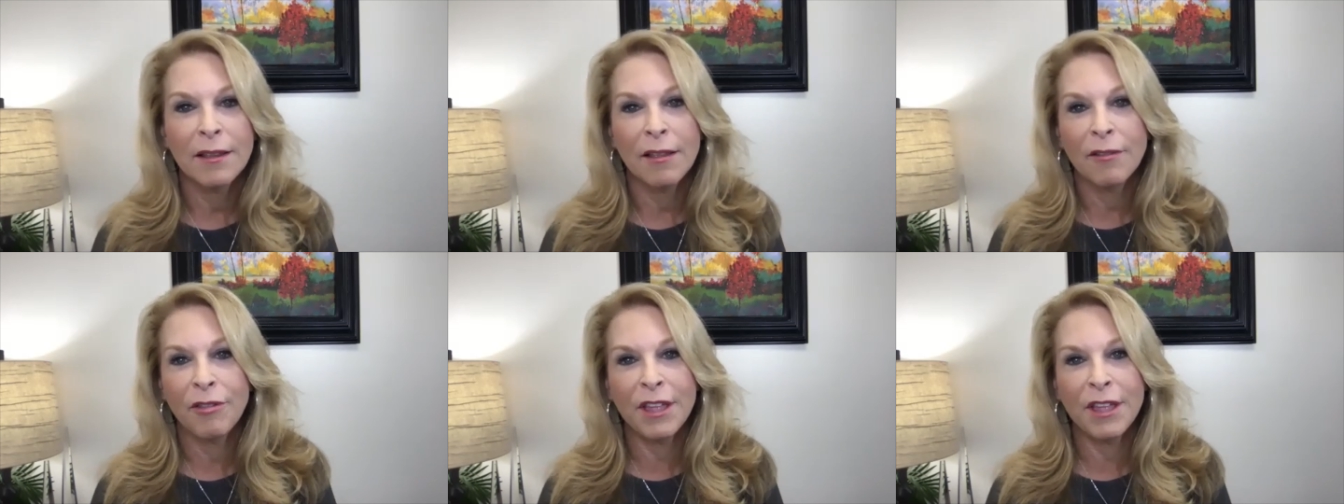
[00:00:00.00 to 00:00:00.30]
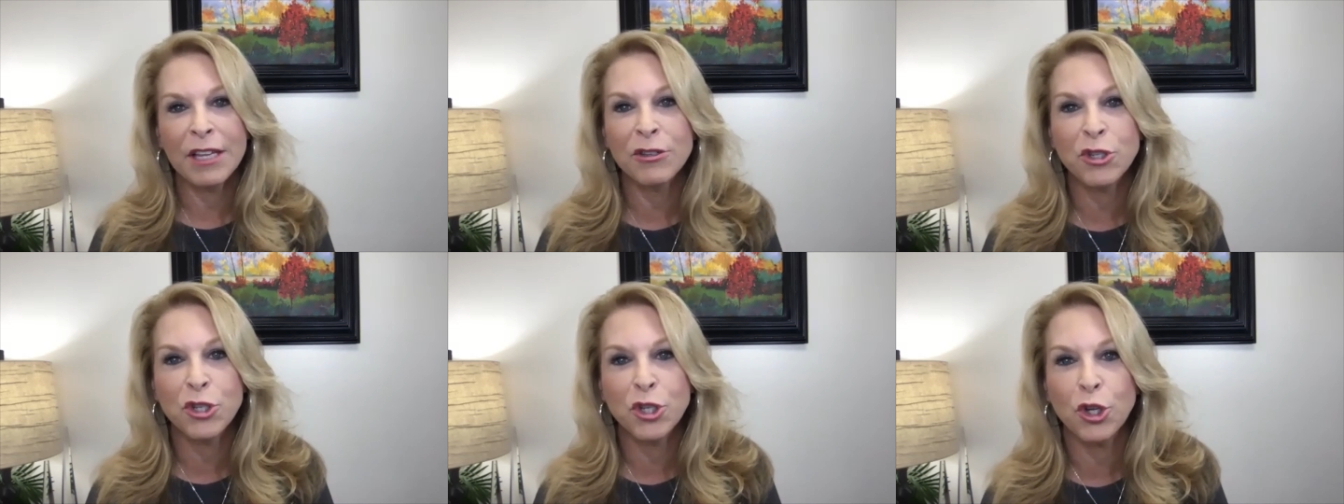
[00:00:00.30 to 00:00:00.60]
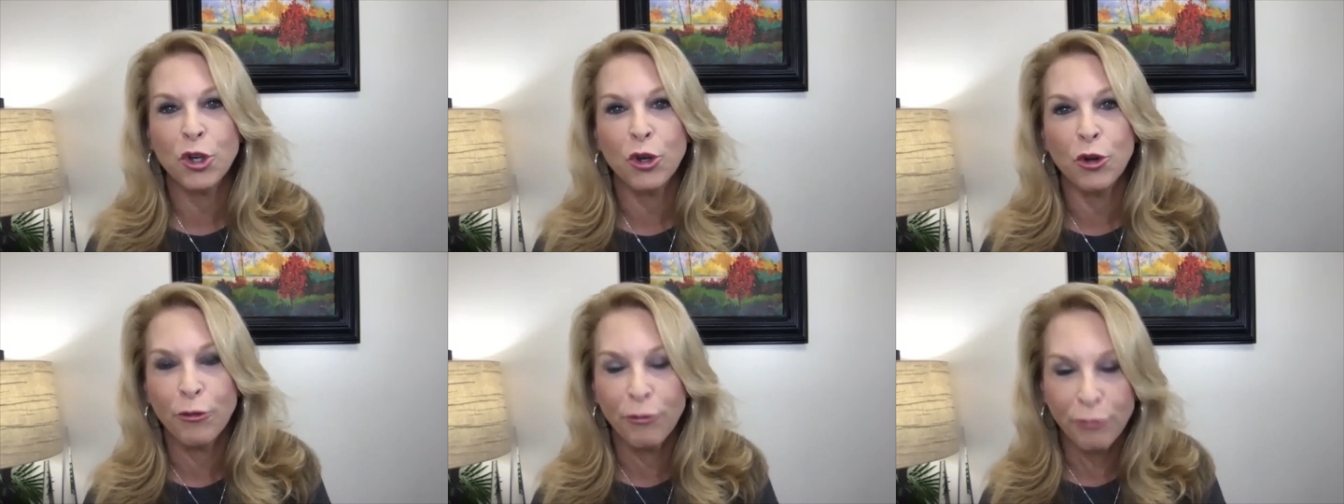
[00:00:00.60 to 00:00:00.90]
things
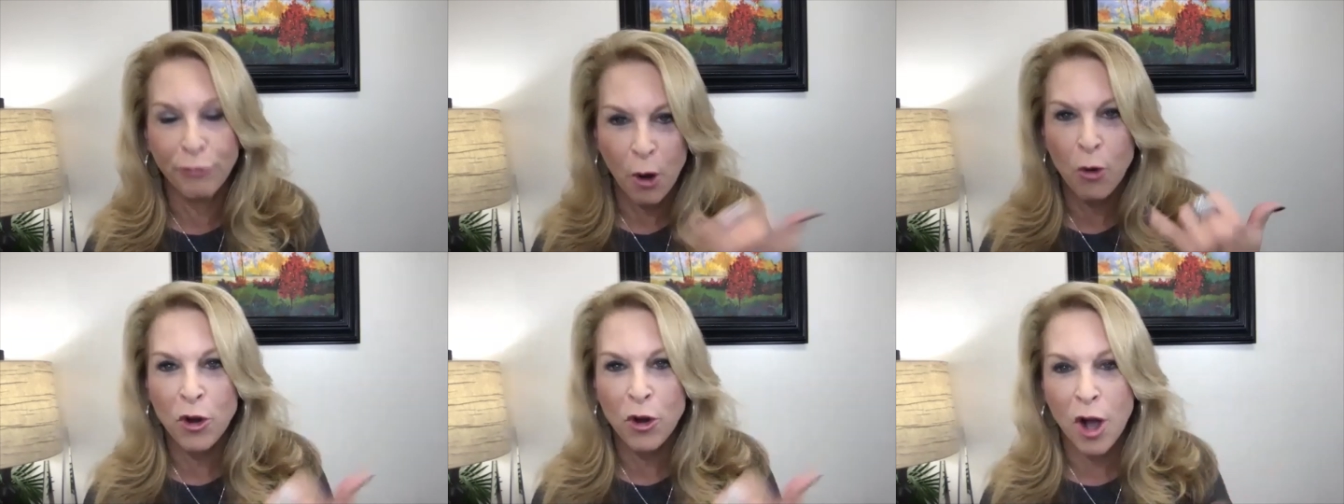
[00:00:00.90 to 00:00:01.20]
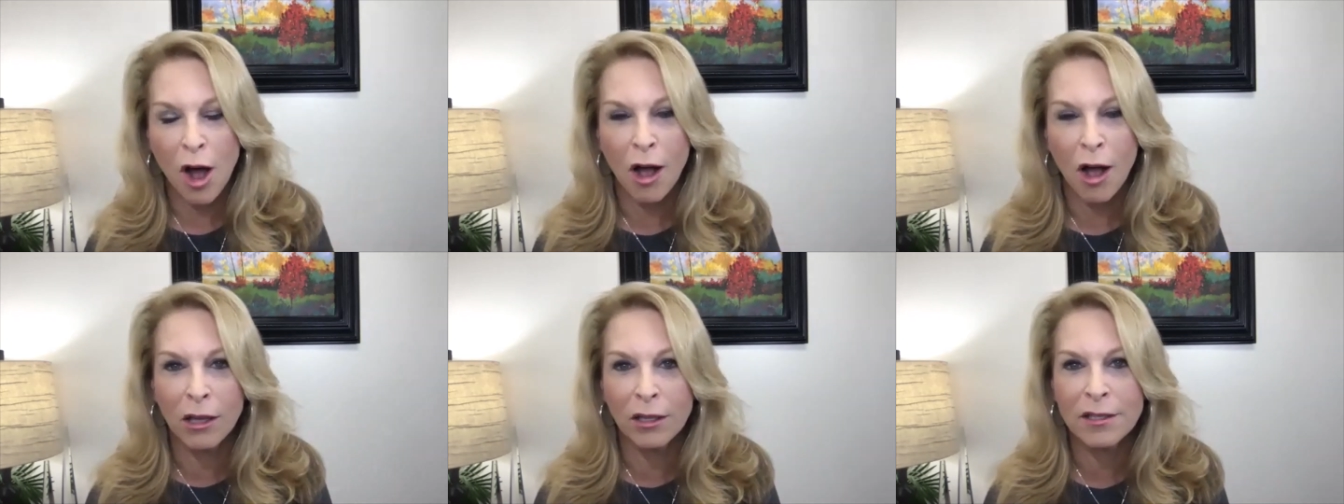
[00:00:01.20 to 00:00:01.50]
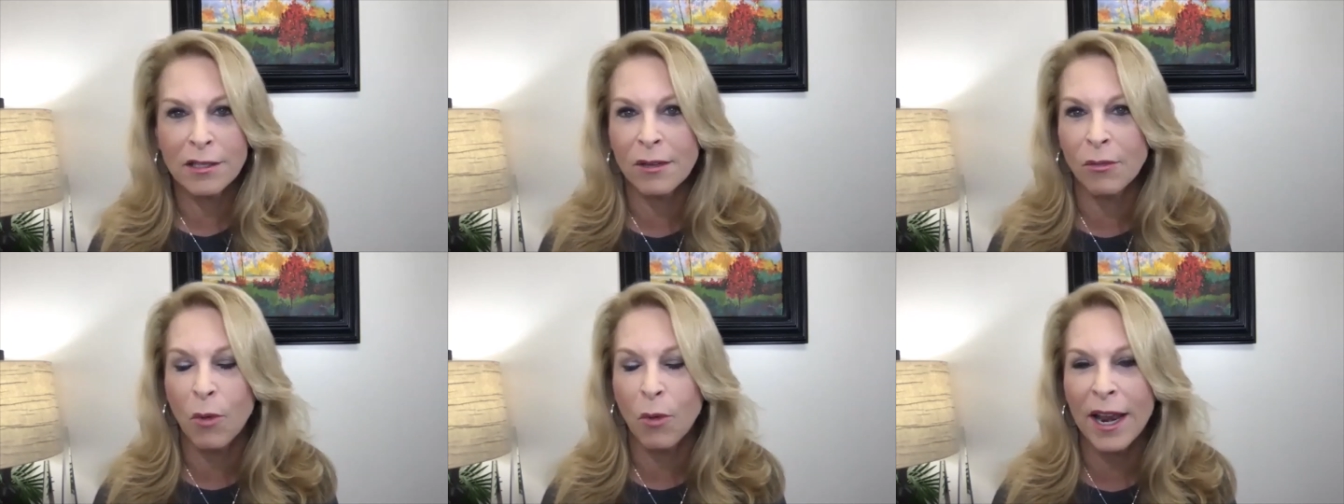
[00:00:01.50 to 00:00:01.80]
too, phone
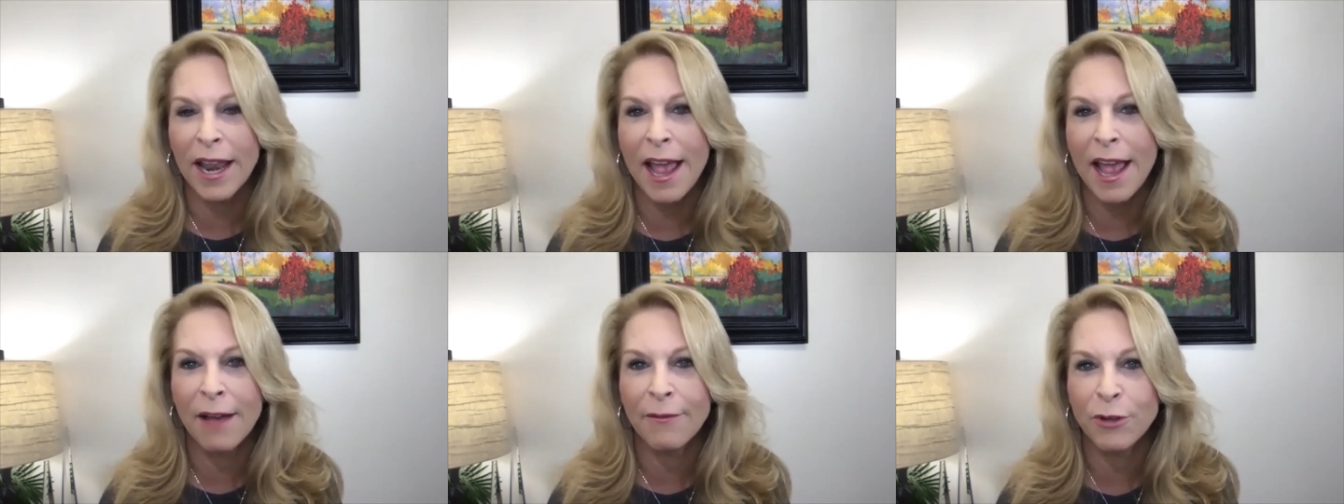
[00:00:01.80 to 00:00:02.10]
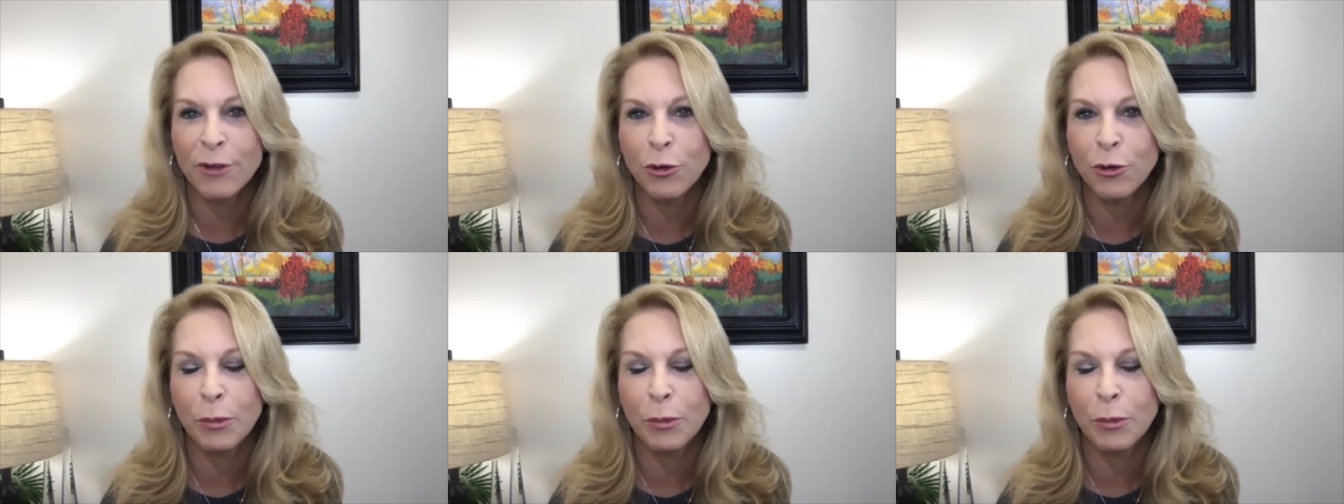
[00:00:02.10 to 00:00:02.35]
calls and what have you.